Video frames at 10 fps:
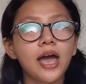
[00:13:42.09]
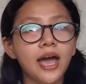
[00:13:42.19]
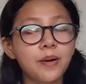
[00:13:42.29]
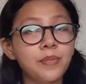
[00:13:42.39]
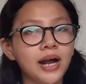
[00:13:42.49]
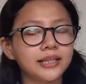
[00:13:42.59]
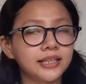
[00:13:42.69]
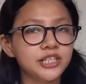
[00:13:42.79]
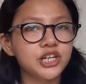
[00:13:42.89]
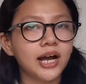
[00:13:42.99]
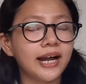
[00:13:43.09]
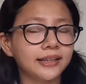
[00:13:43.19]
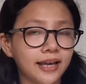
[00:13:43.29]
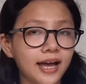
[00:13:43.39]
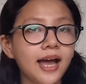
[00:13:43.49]
MRT
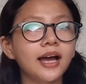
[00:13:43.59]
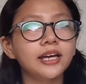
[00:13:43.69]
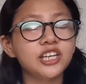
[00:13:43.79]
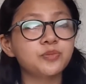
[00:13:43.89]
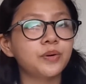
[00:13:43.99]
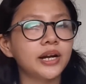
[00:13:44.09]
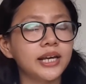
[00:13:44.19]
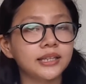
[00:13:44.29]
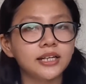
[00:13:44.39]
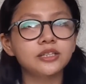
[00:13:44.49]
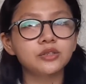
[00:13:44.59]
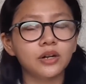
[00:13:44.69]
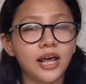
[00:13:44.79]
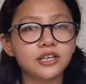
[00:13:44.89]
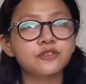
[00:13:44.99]
Jakarta is predicted to
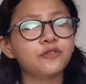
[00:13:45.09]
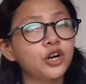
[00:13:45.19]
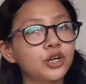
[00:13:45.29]
last for